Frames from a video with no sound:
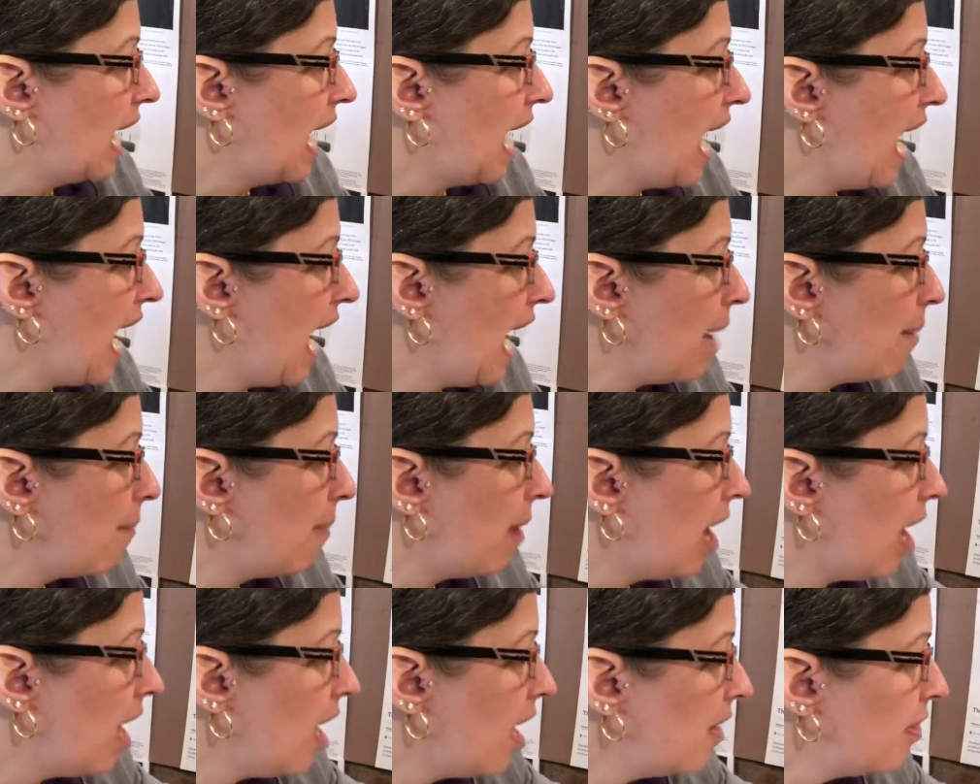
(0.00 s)
I'm
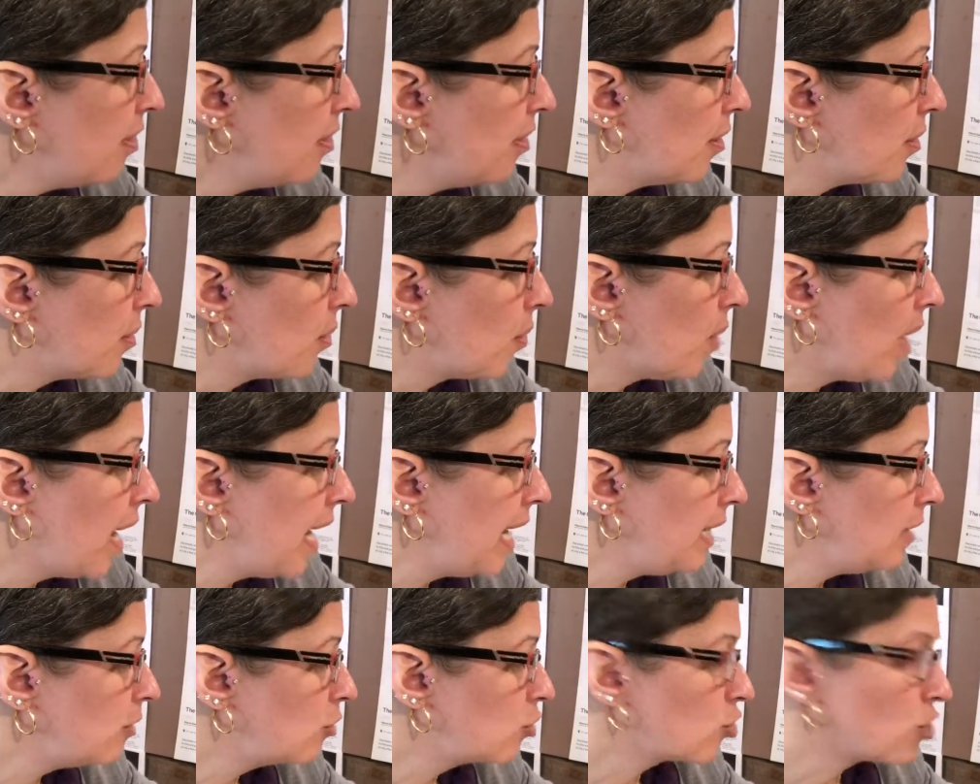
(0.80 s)
on the
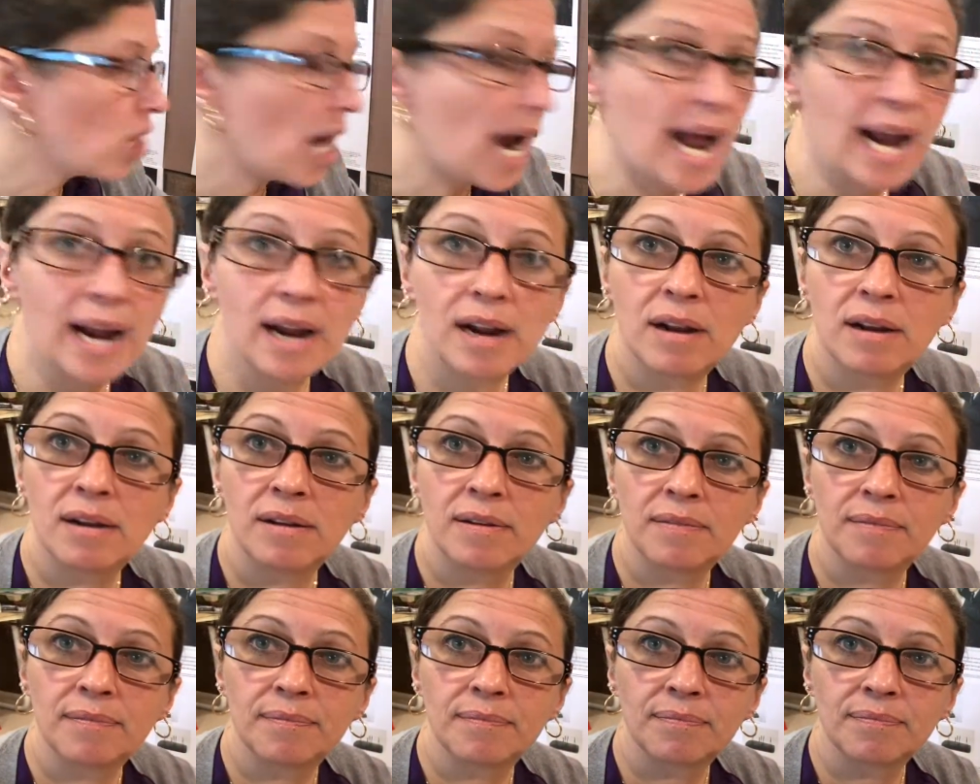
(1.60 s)
right track,
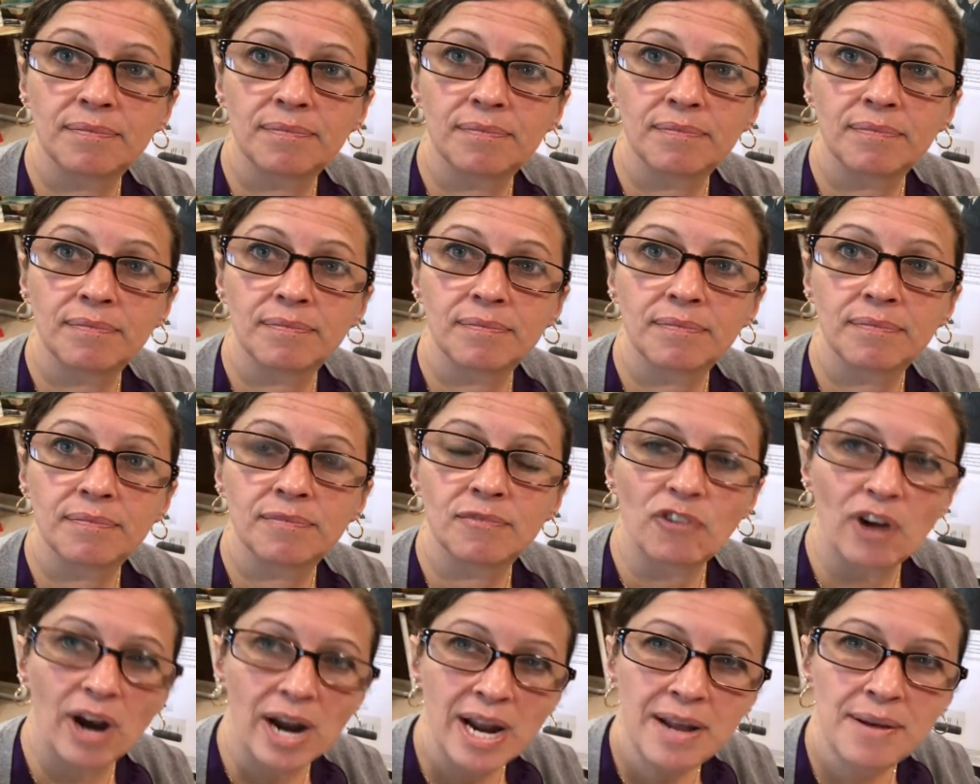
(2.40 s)

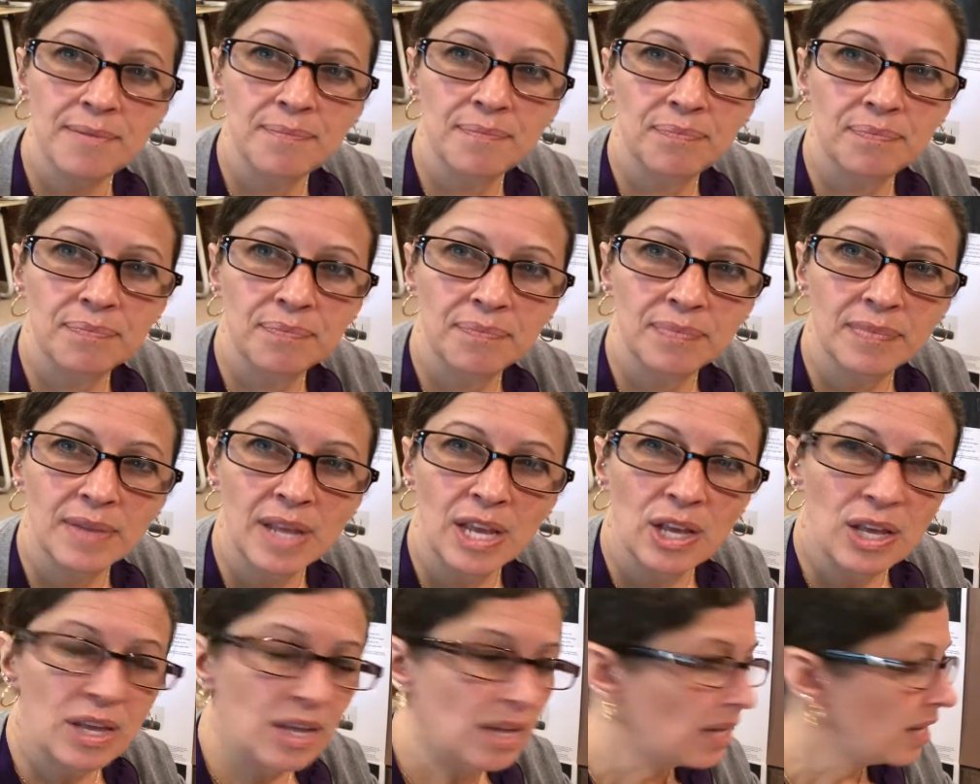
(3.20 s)
right?
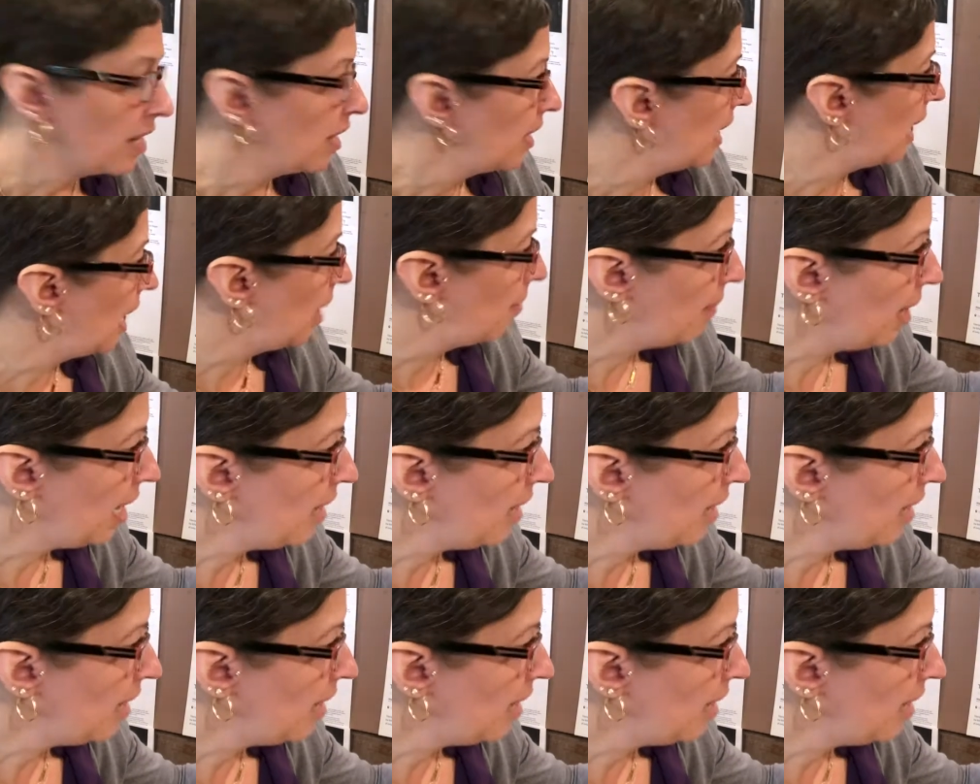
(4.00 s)
I'm on